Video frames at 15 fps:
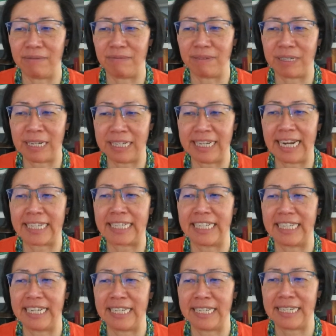
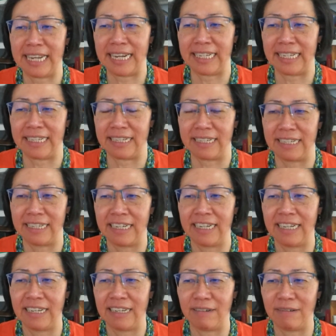connectedness and
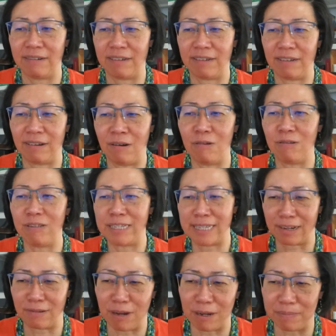
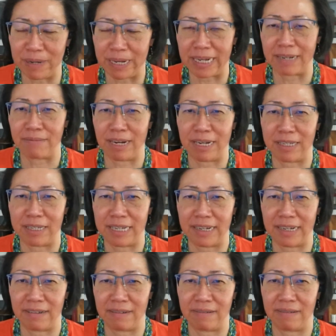holistic well-being
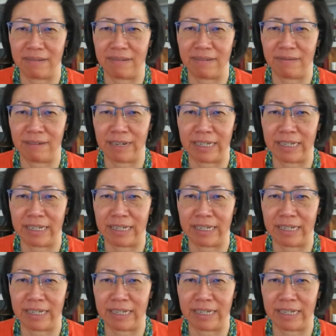mindset, right?